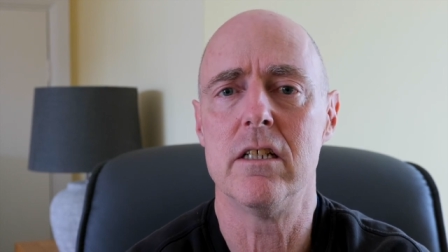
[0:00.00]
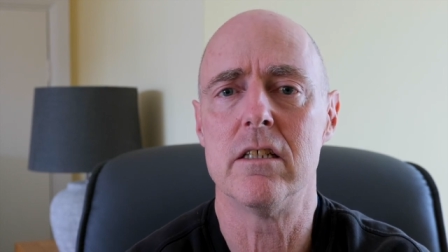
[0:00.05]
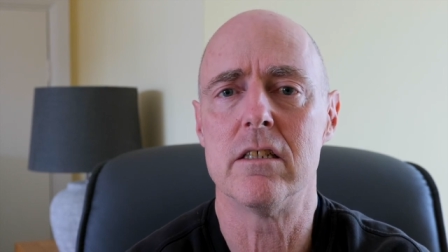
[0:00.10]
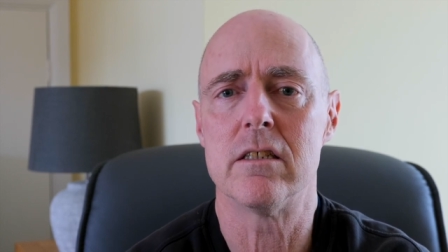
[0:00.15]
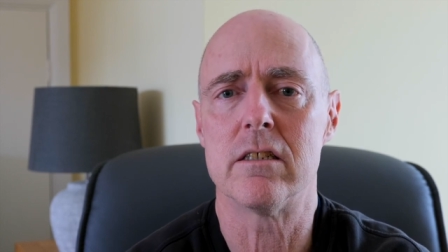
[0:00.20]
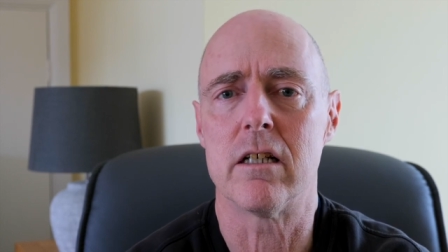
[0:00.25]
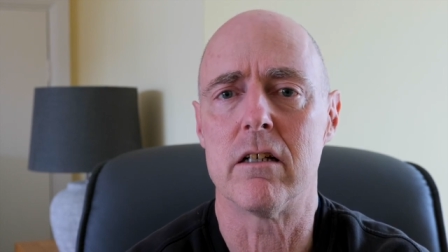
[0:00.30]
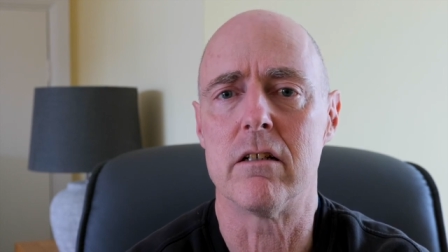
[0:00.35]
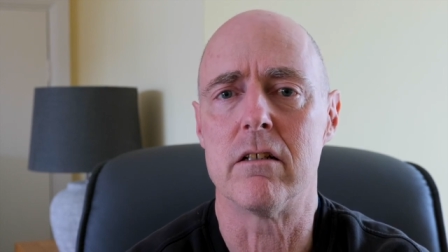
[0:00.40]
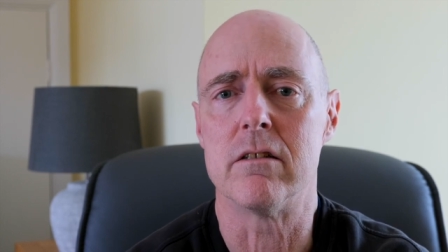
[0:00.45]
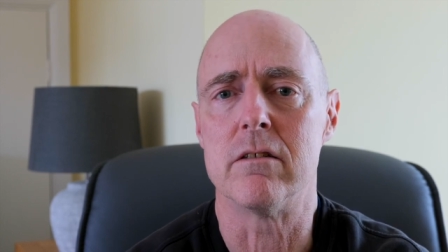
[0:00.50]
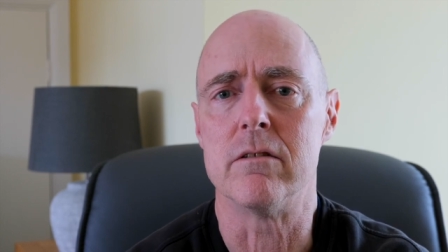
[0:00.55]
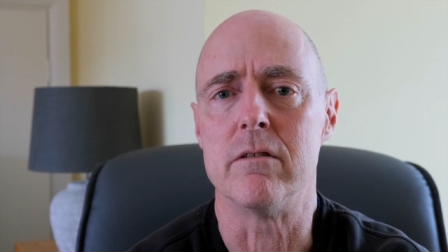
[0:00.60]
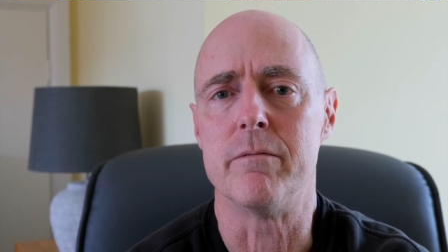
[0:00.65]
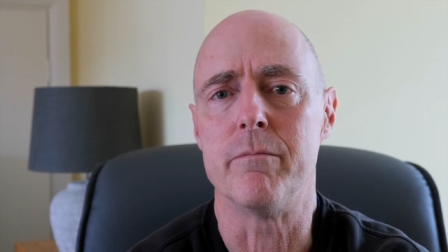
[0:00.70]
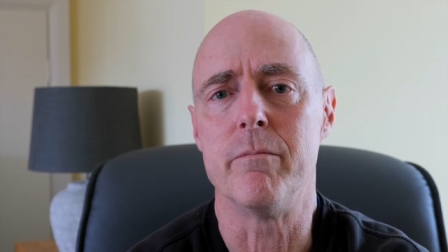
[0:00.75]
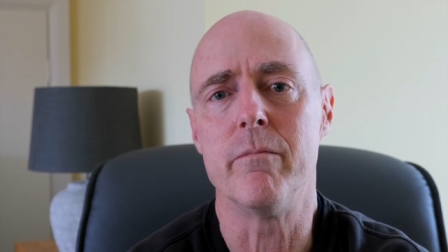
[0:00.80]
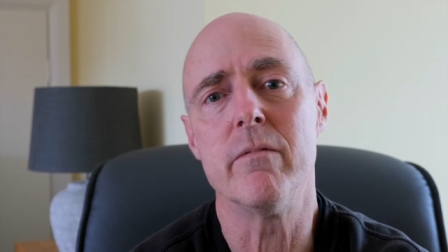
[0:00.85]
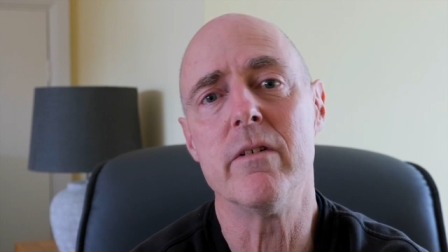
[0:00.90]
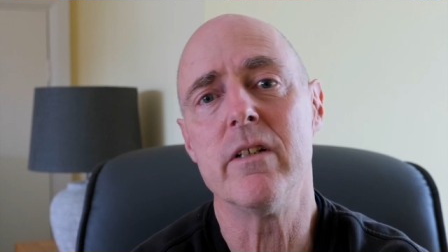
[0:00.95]
So,
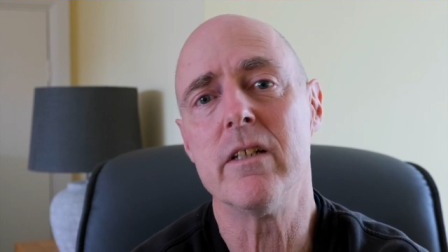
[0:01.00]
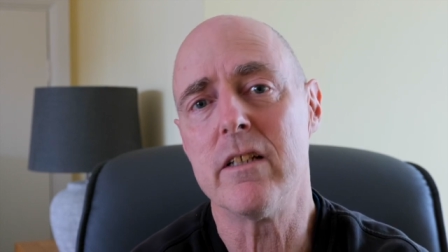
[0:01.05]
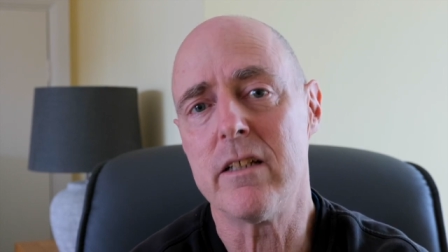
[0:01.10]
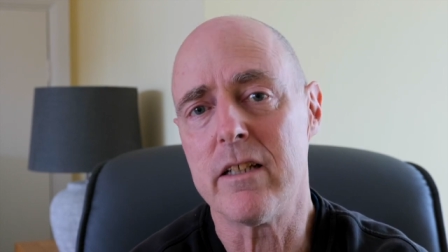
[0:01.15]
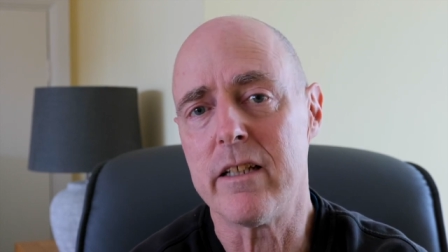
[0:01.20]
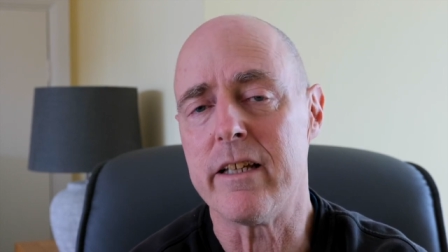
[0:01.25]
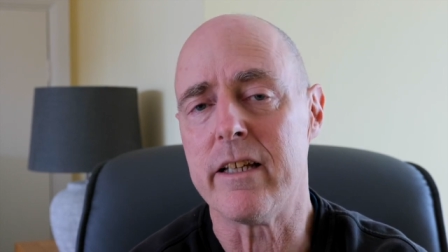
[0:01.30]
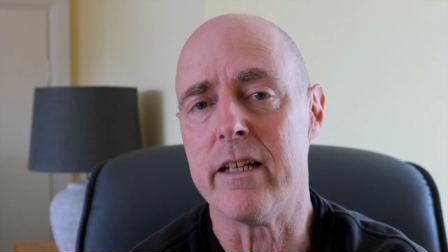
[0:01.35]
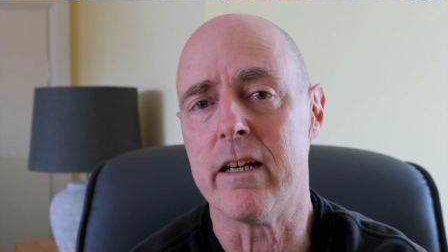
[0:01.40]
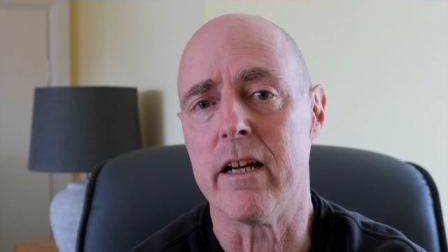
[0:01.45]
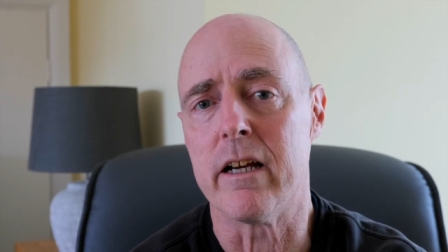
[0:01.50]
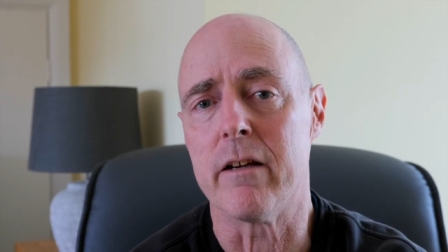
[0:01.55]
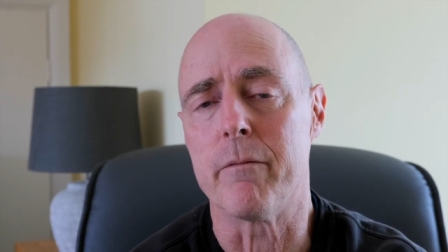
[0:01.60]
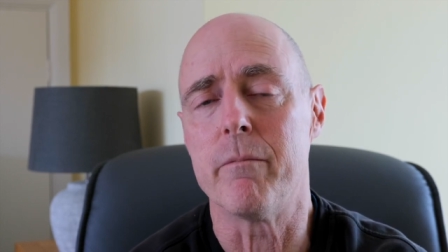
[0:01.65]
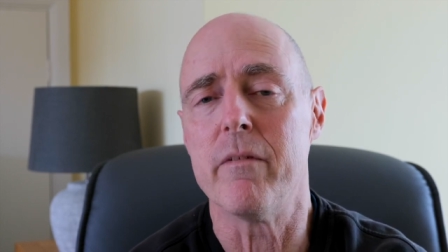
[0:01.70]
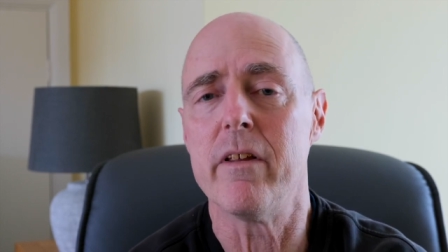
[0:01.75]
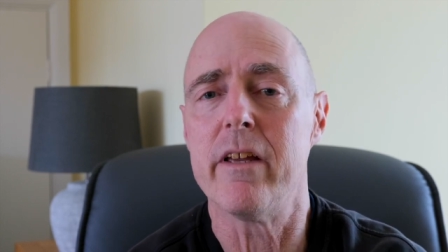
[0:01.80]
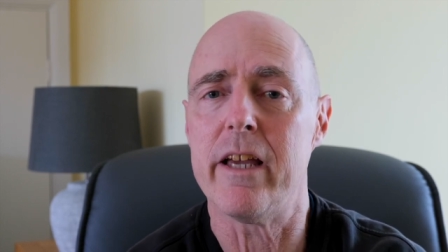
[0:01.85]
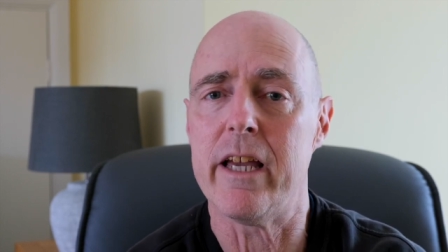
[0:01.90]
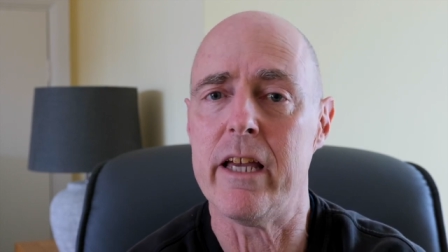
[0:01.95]
you know,
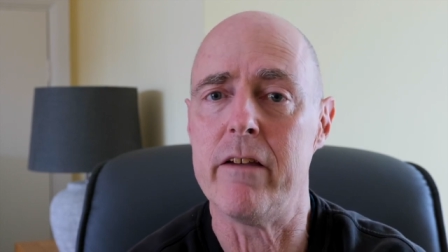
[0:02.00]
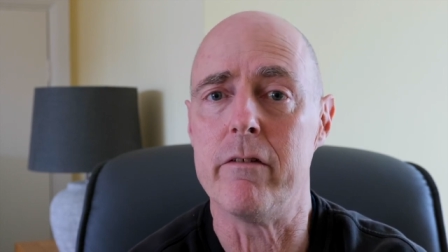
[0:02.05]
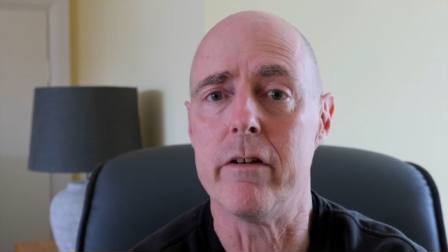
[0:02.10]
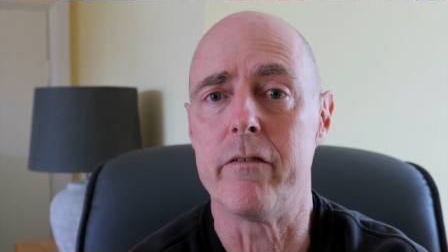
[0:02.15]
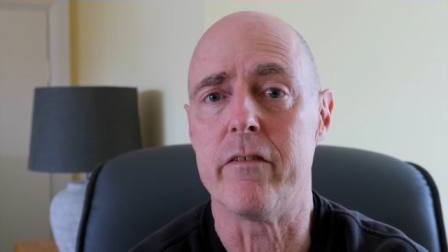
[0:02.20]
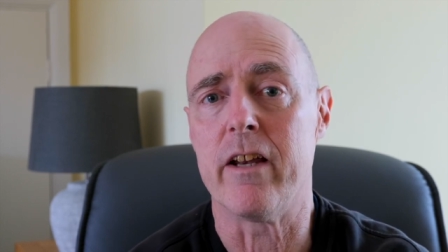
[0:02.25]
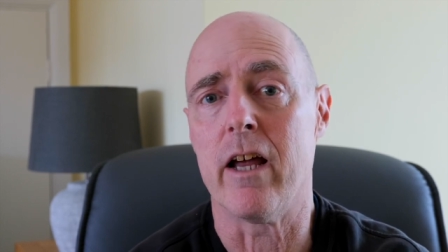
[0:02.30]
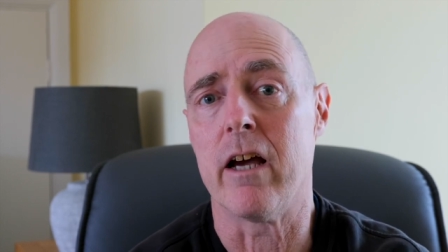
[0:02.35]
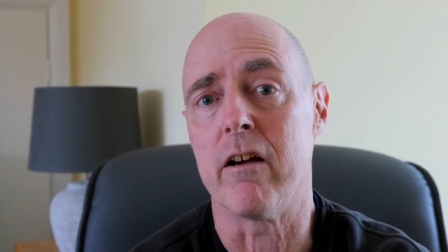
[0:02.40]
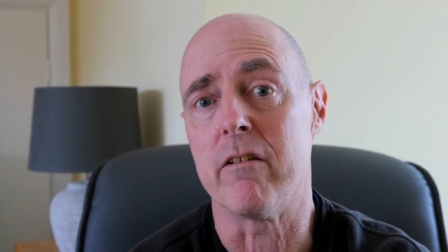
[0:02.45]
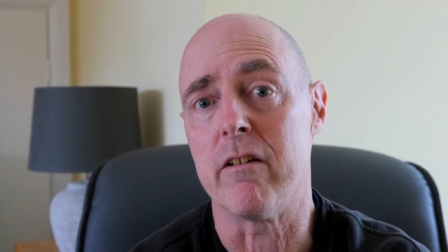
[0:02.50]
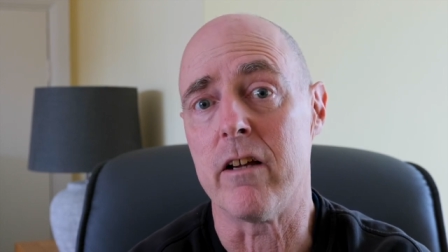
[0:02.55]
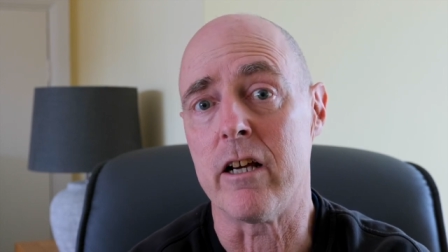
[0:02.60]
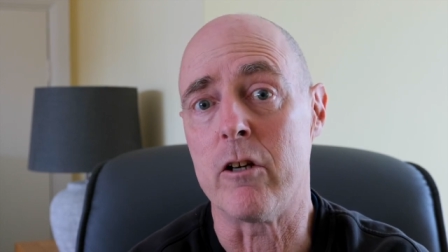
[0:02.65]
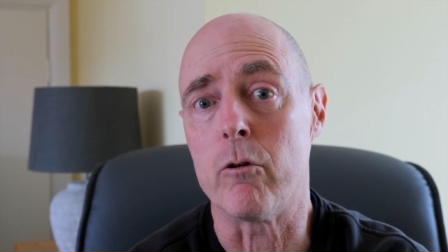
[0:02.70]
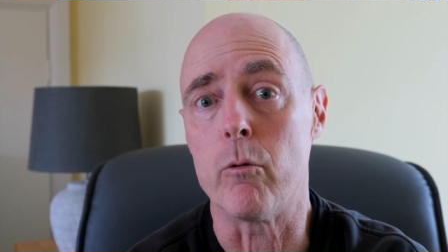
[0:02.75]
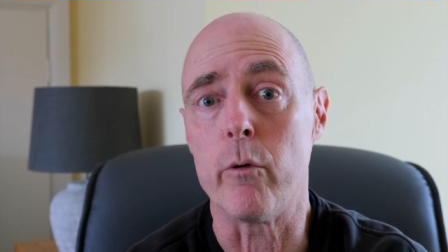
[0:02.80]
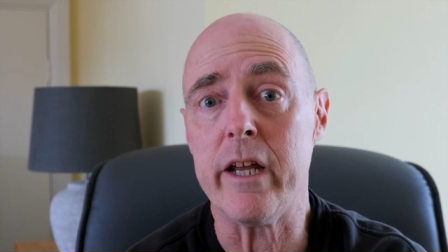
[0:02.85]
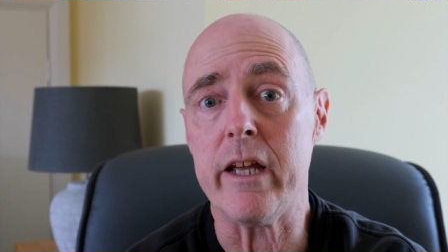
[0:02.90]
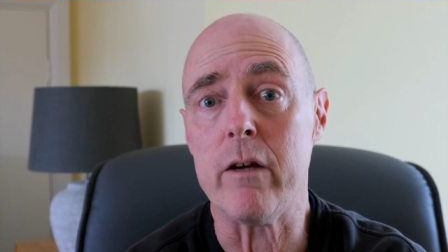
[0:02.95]
even if you don't
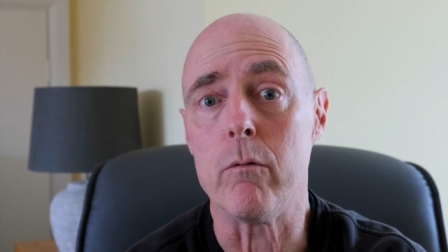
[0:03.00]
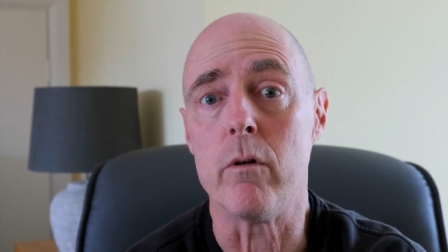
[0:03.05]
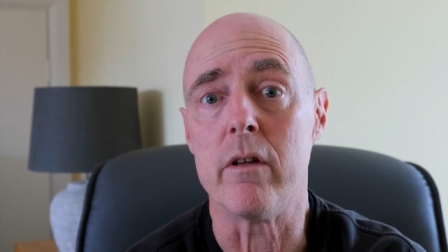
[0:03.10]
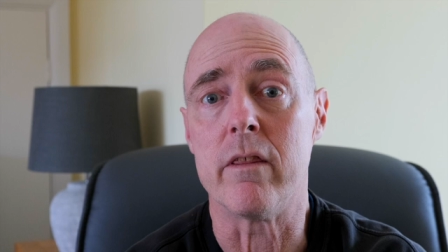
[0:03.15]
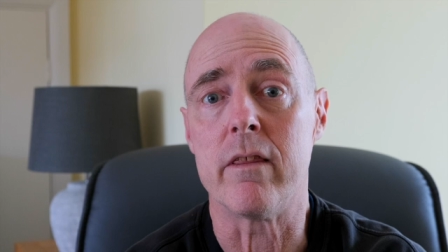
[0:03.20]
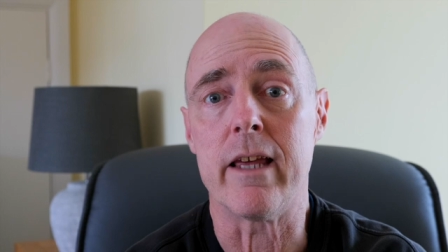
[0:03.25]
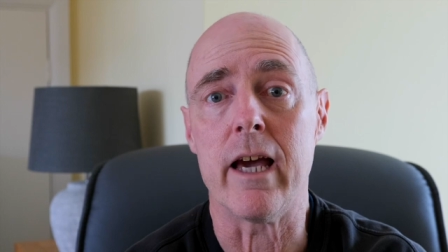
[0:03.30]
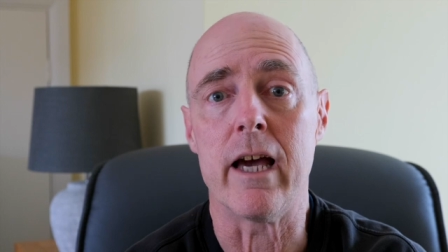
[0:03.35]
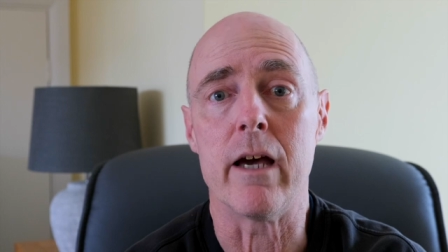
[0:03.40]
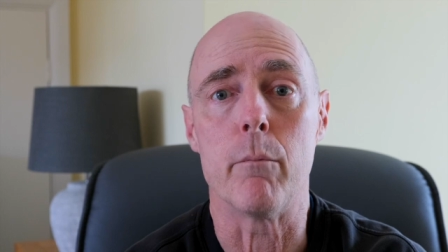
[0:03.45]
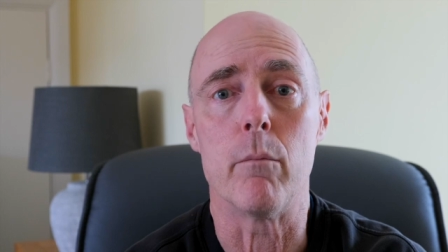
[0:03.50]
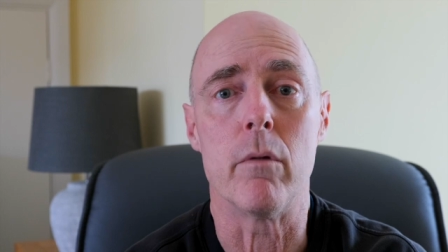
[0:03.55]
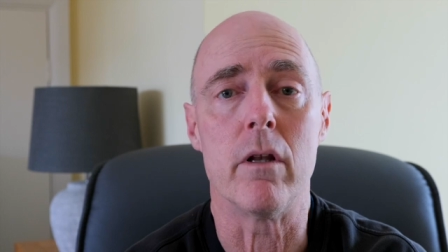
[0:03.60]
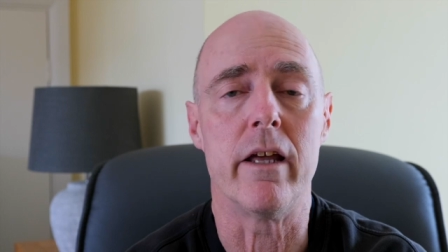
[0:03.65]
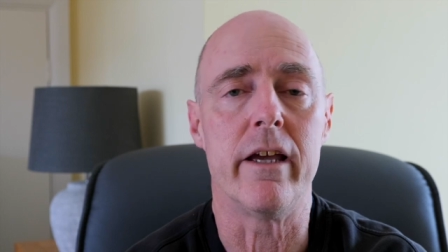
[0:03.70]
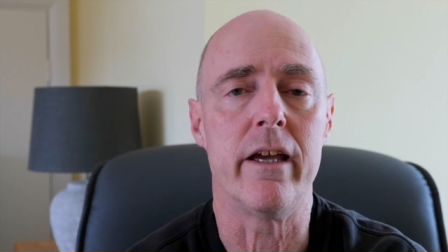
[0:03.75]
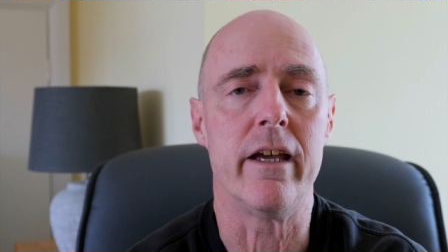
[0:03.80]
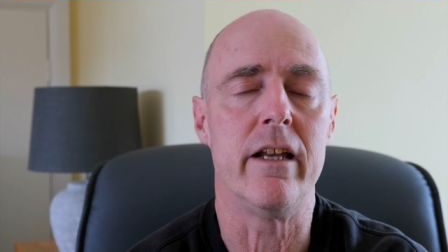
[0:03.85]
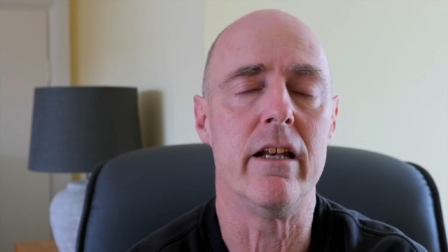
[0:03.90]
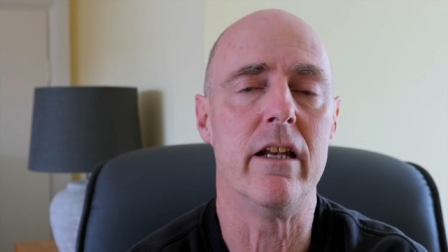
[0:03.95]
agree with
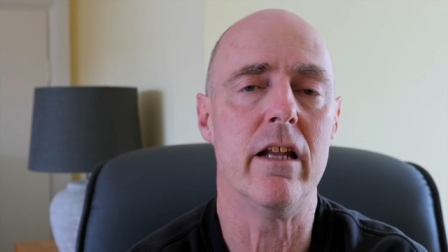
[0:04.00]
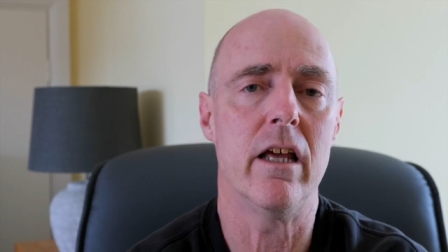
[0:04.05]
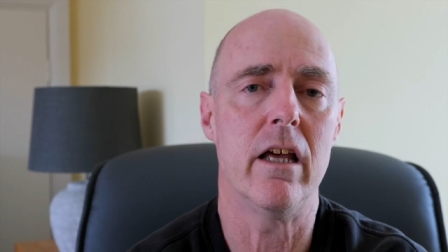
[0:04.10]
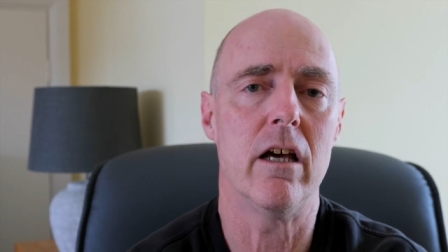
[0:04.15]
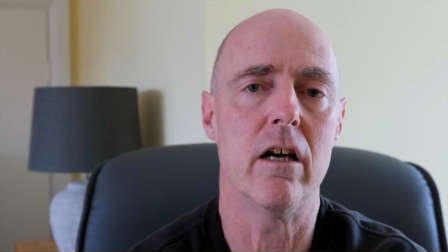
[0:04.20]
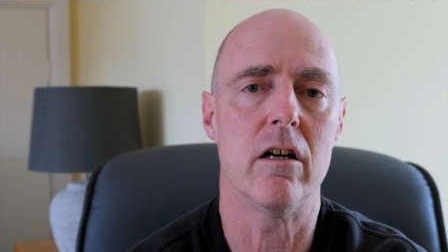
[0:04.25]
gambling